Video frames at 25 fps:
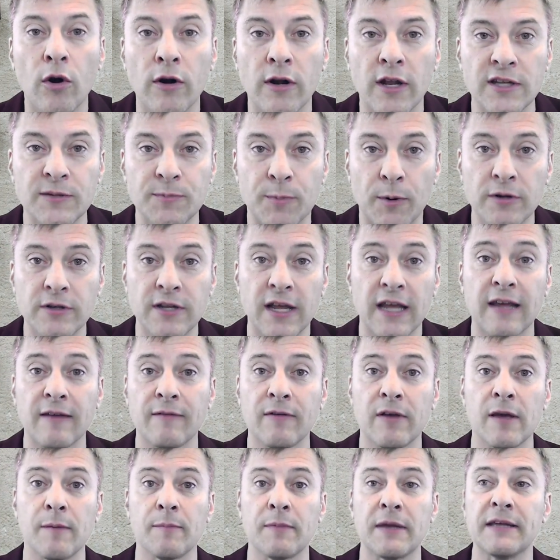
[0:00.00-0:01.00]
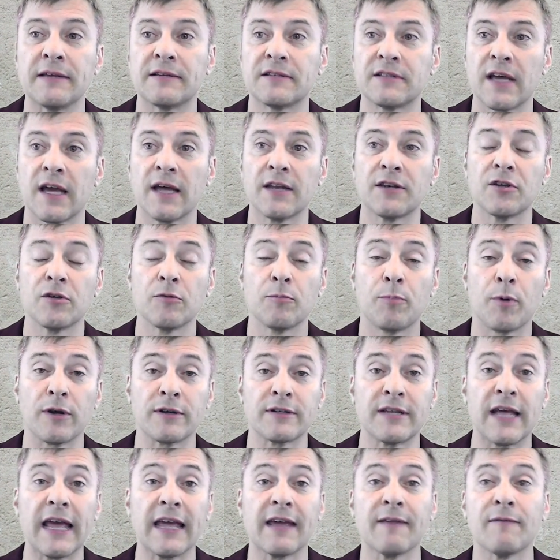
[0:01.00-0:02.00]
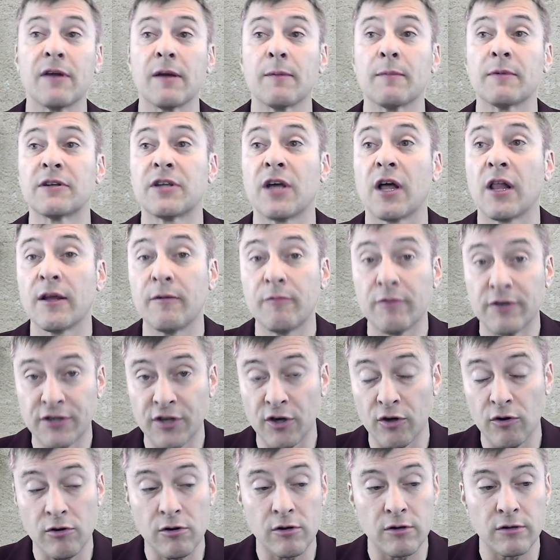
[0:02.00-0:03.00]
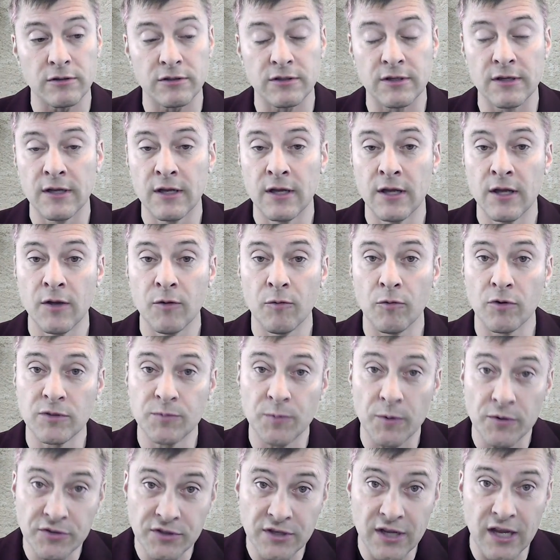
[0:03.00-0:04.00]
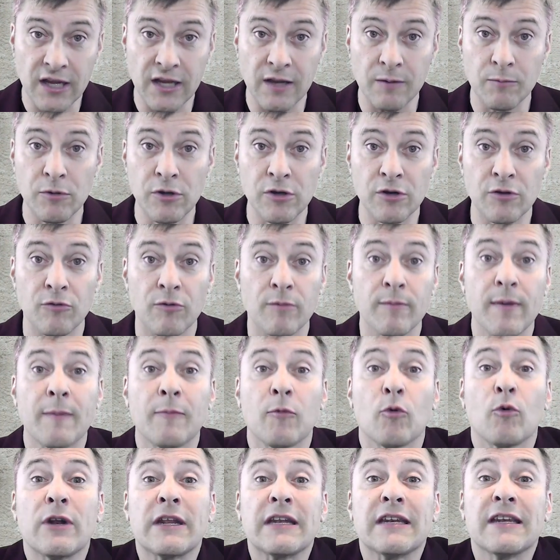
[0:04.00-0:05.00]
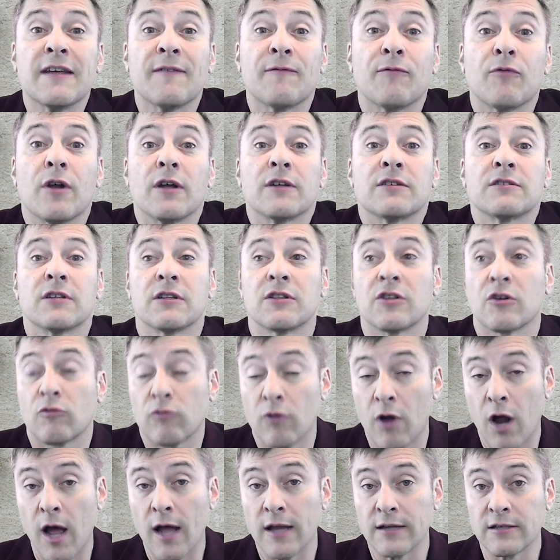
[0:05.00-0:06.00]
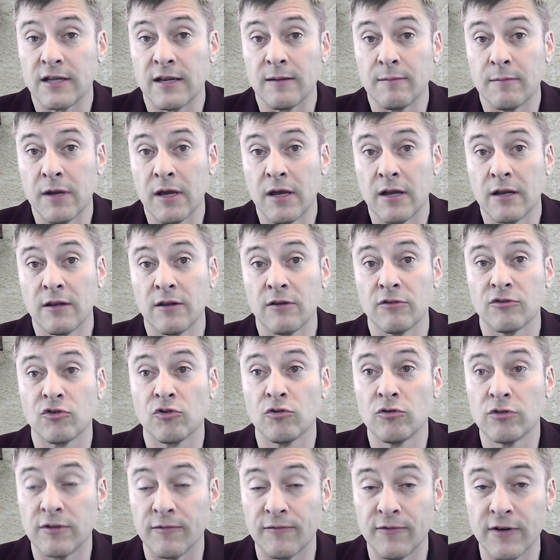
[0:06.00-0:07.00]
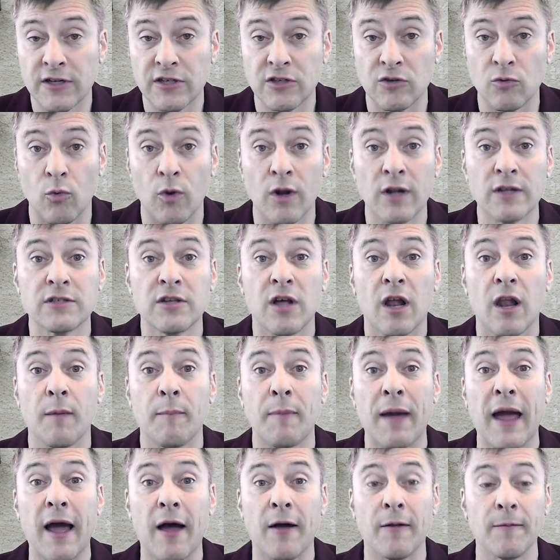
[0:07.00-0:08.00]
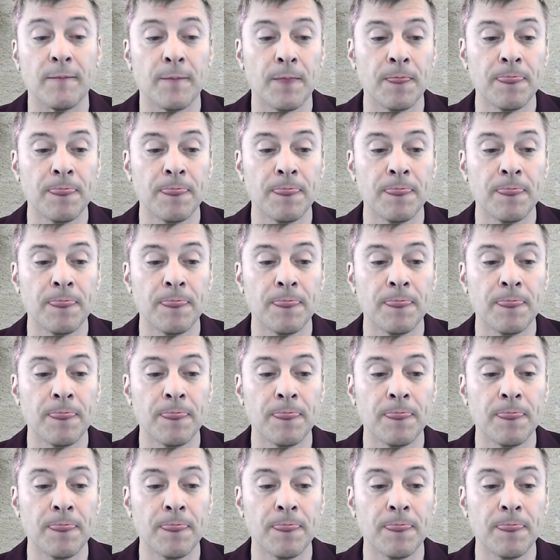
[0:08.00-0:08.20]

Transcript: Let's partake of him. He said to partake of him until he returns. We're supposed to take communion. Remember what he did for us at the cross. Amen. His crucifixion, what it's all about.